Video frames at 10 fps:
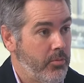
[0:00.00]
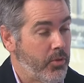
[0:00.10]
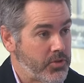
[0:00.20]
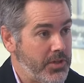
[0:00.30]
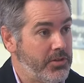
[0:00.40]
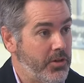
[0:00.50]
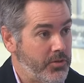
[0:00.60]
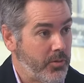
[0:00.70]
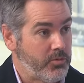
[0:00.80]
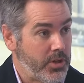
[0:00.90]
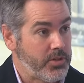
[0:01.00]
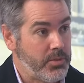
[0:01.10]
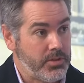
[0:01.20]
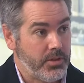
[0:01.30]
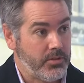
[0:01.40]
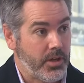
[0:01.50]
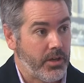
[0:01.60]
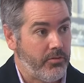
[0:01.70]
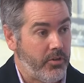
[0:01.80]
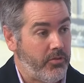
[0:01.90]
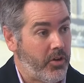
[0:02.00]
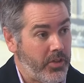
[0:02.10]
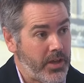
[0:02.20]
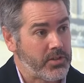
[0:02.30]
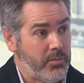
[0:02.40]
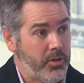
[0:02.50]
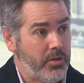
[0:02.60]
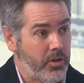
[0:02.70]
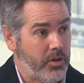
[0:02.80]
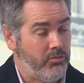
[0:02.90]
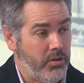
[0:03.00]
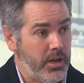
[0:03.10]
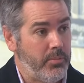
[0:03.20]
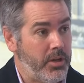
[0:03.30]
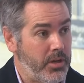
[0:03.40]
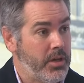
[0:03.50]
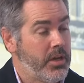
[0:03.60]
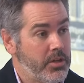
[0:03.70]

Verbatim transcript: mosquitoes from transmitting dengue fever, and that's something that can really be